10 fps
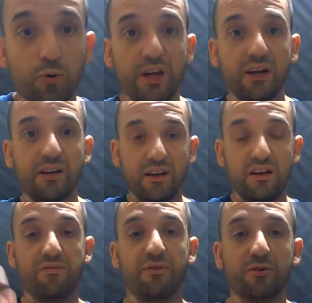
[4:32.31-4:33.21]
talking
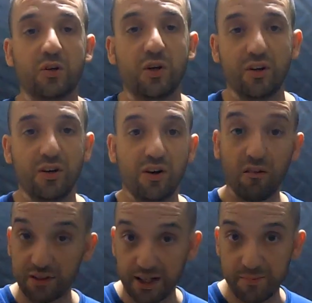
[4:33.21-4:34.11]
in front
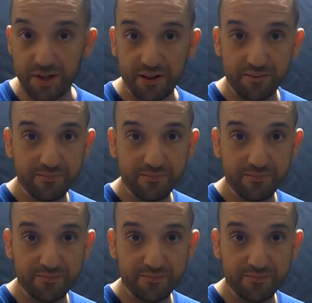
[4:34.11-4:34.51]
of the camera.